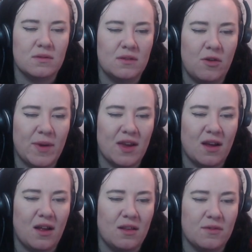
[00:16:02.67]
They're a bit
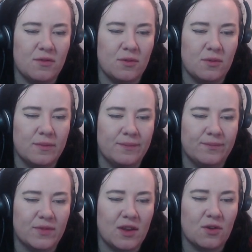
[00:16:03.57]
colourful.
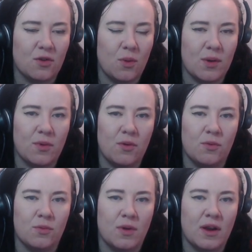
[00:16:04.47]
They're not quite... Oh,
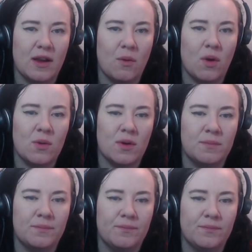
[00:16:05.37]
I can get a white one.
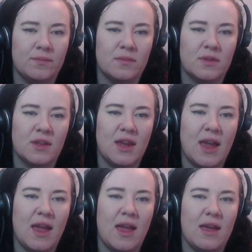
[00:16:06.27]

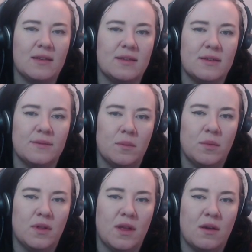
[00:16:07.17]
Yes.
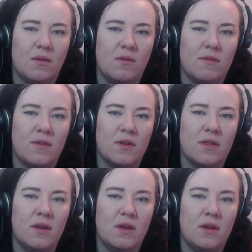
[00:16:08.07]
Put that over
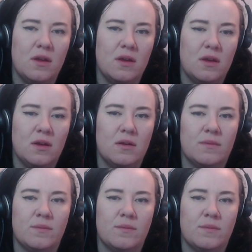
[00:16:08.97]
there.